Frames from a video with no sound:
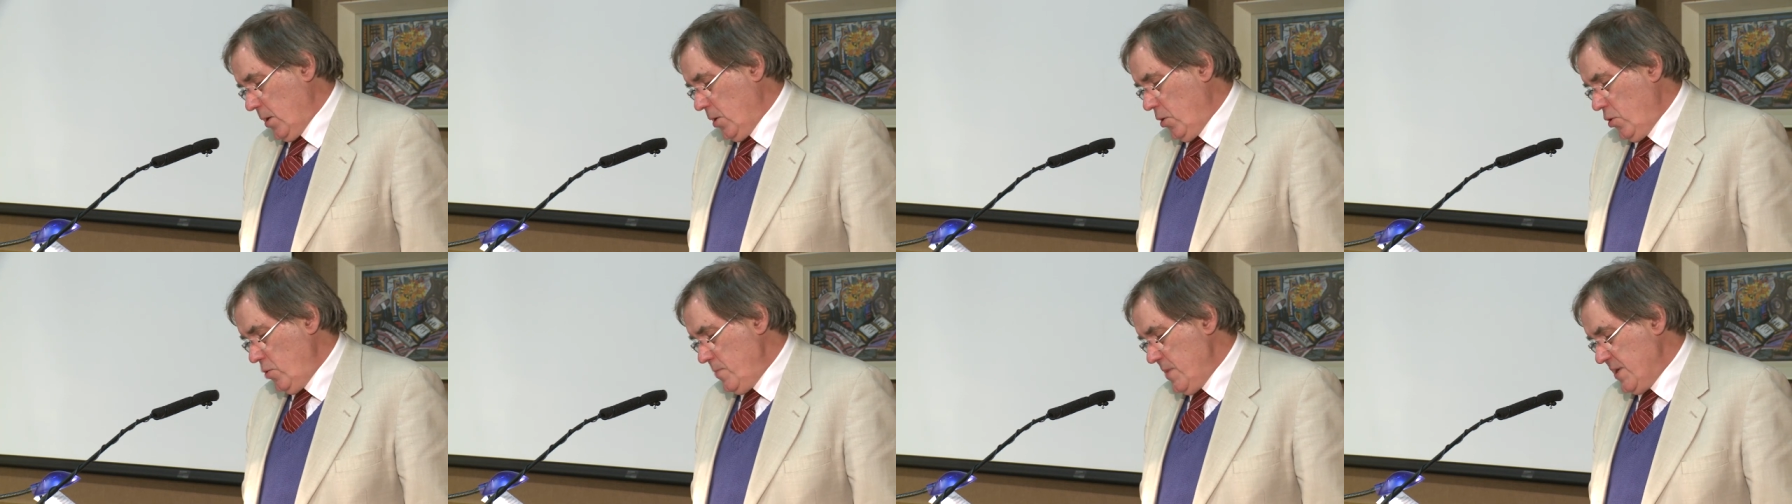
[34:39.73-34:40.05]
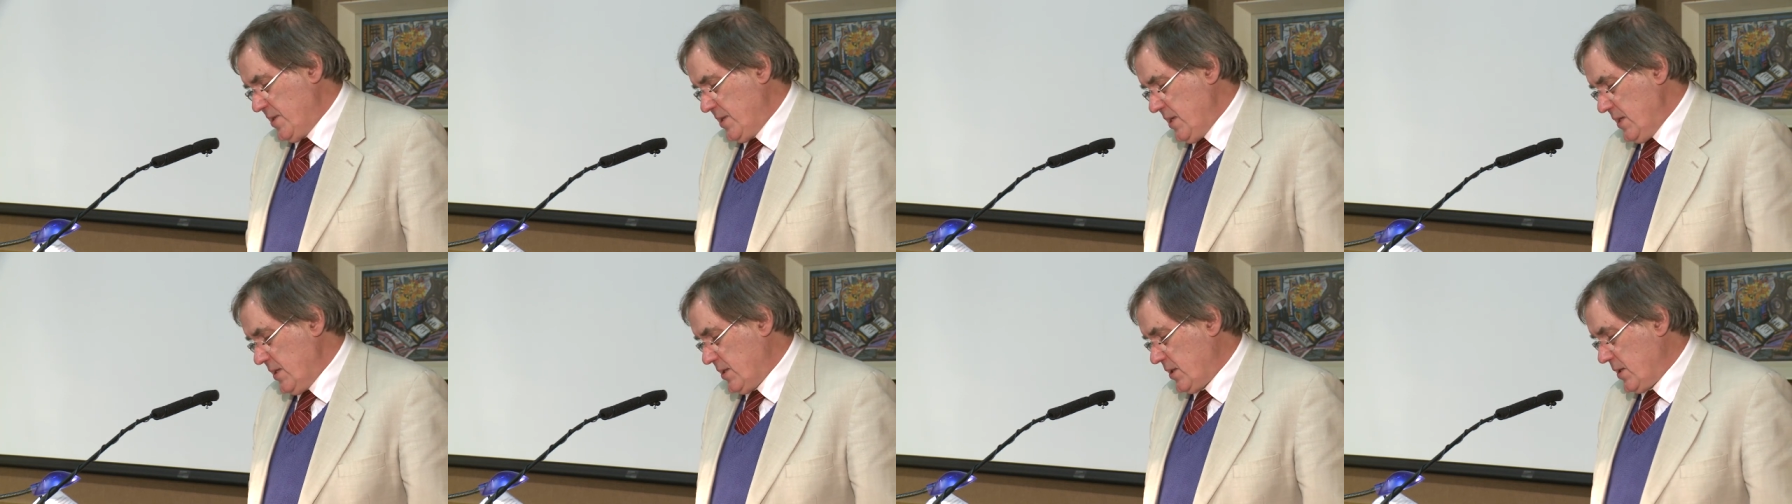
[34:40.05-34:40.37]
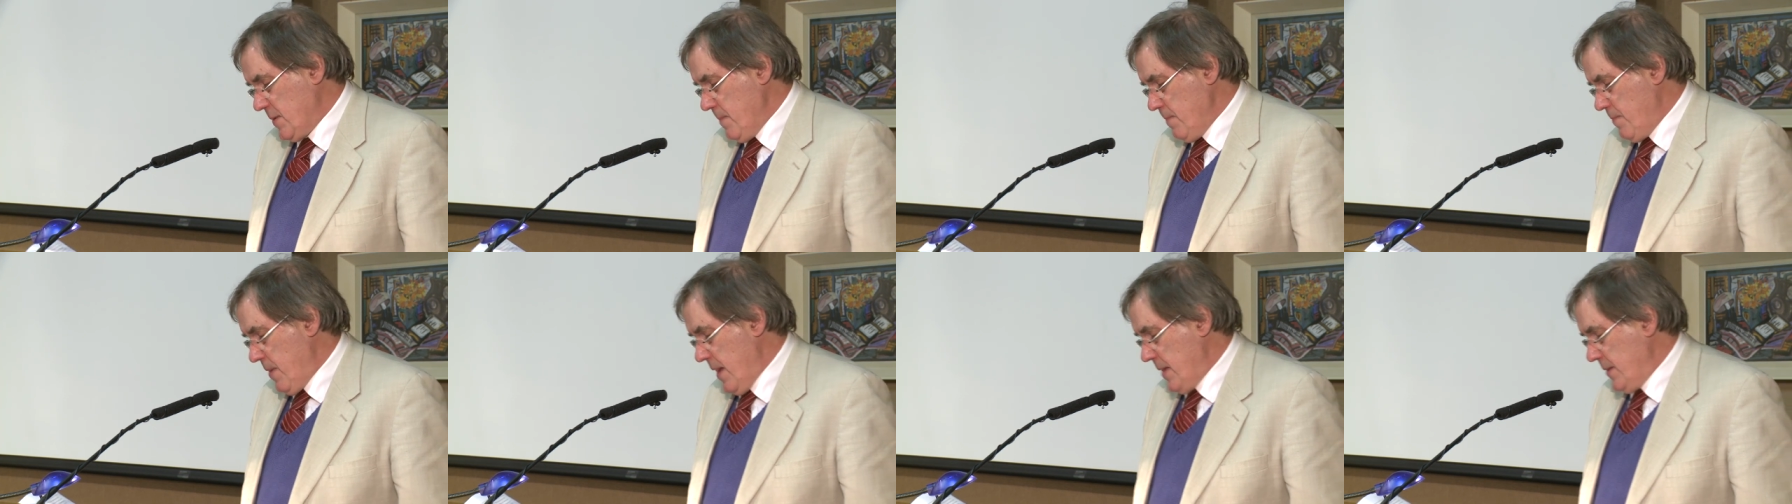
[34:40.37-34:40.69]
Loomis's
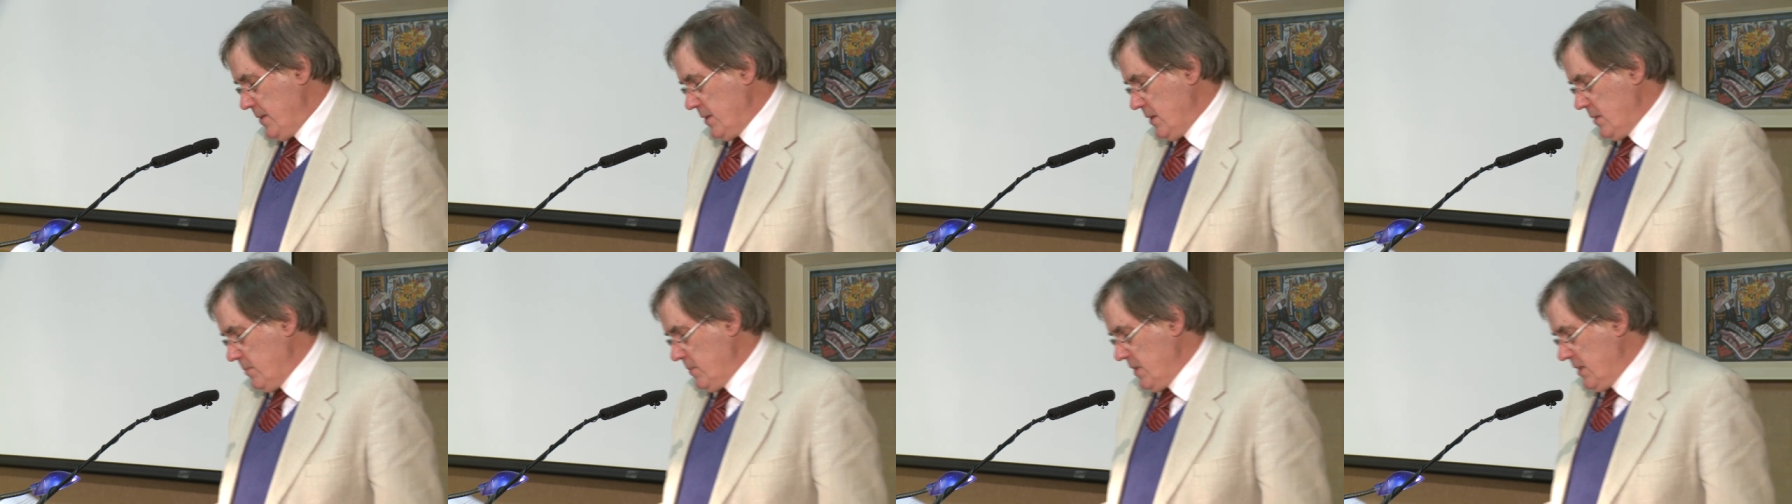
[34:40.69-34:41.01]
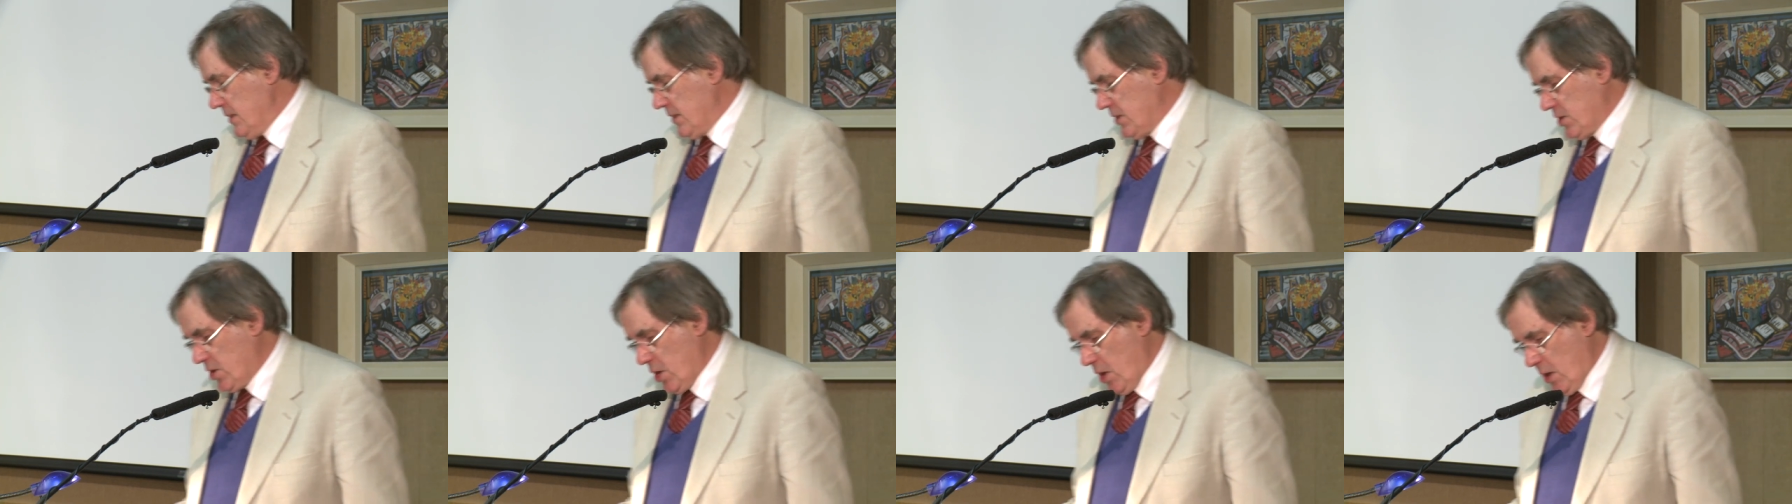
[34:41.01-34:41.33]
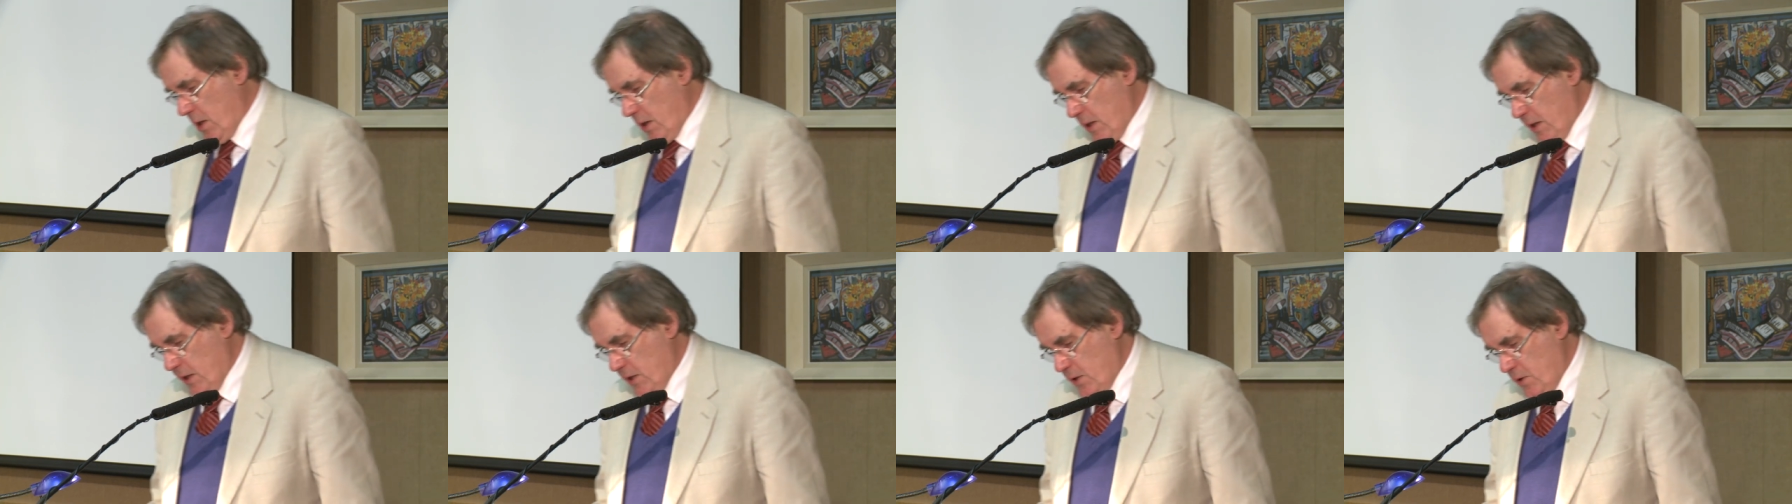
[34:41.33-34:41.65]
compendium is
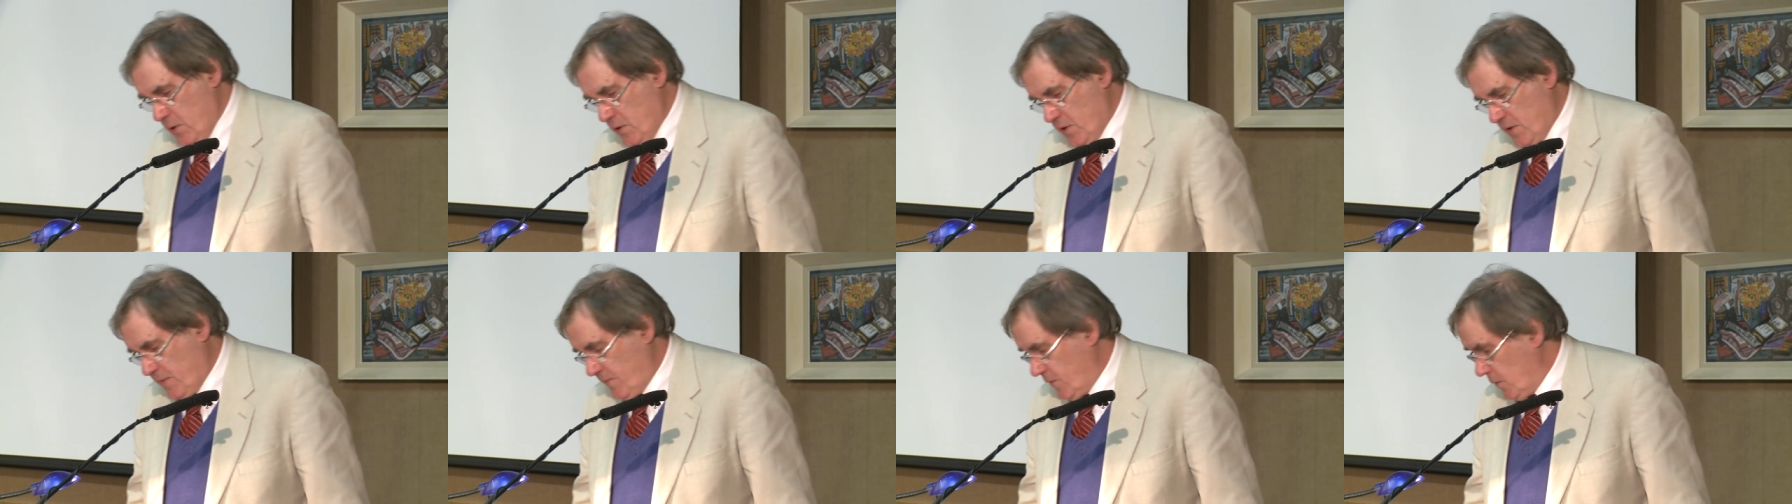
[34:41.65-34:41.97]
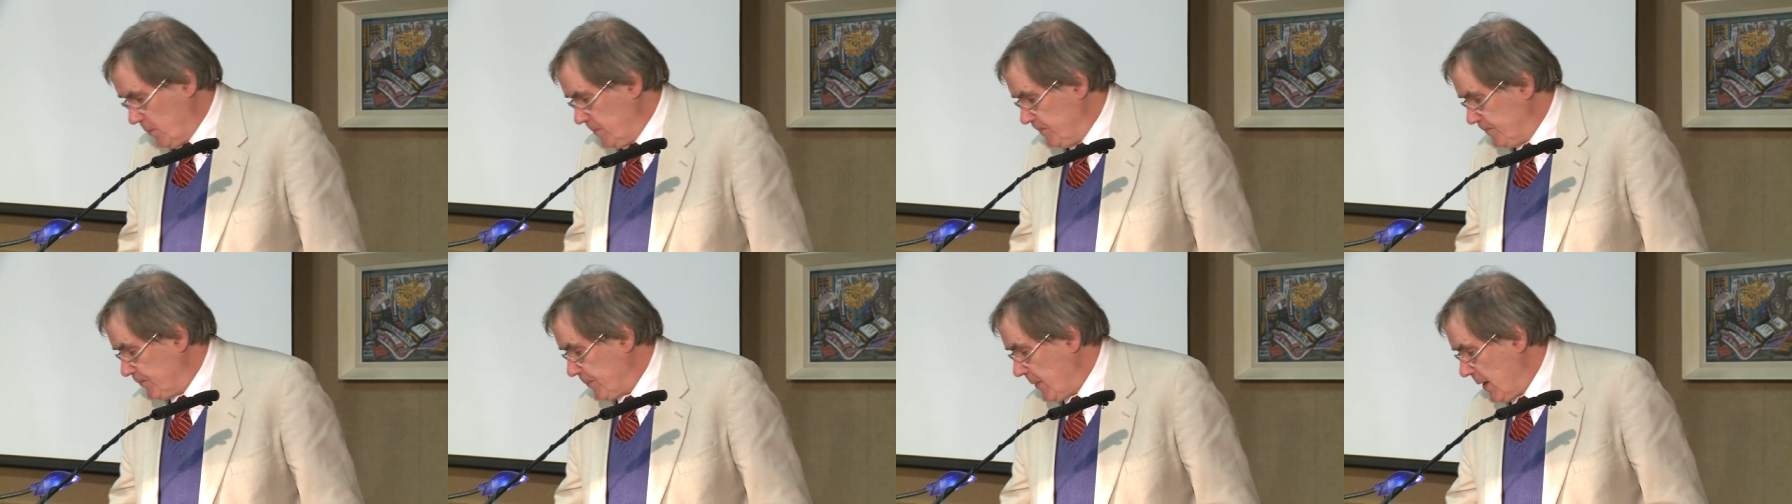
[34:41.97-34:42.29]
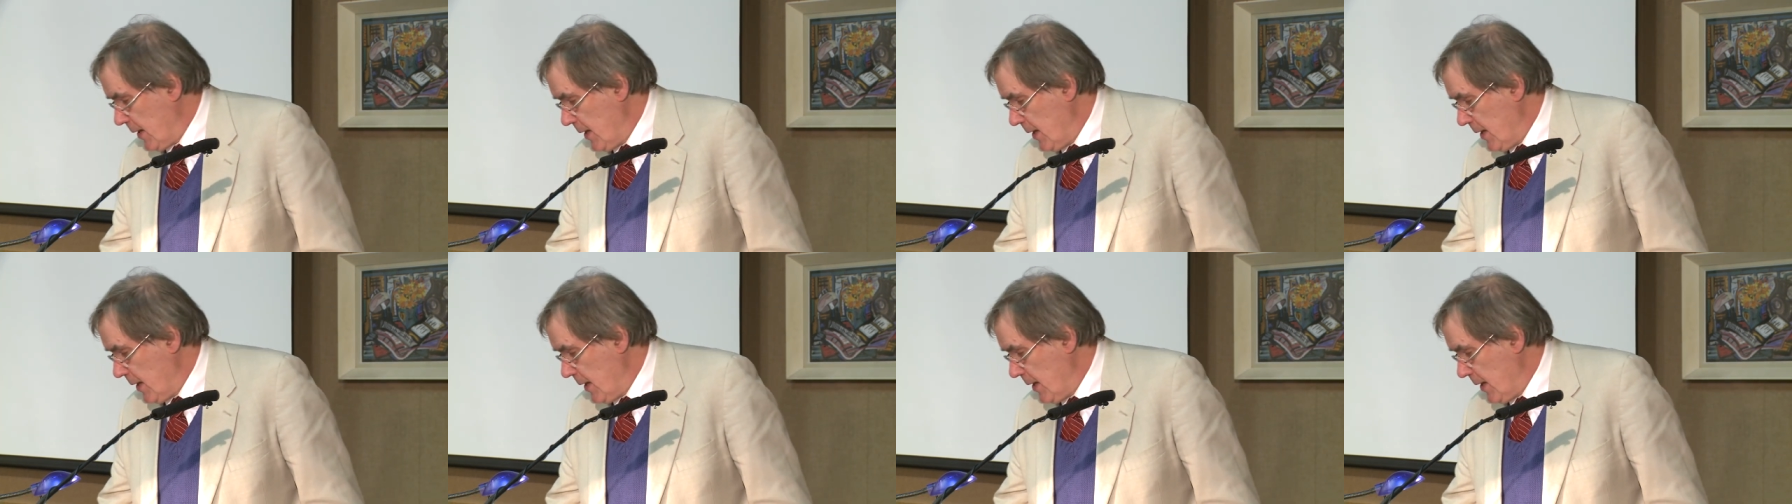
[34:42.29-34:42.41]
certainly useful.